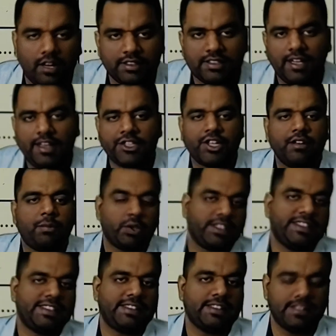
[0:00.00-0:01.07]
Translation
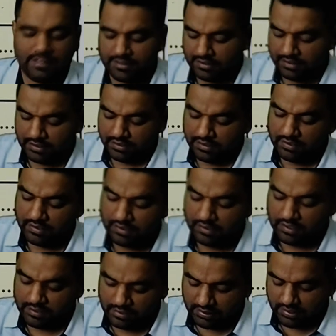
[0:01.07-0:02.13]
process.
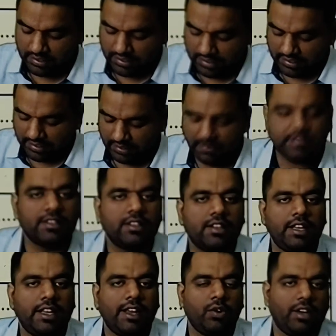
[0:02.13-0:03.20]
This T and N means
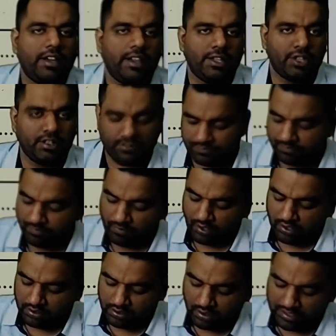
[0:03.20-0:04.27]
TION.
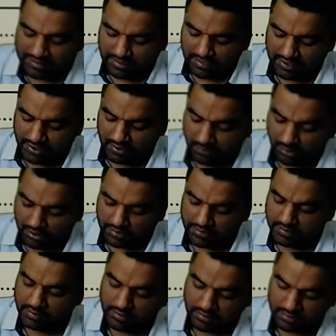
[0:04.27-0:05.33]
So translation
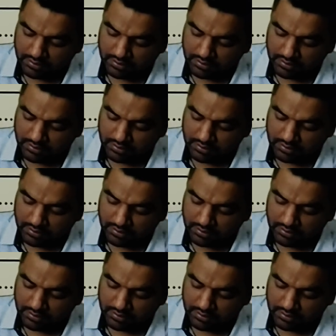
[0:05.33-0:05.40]
process.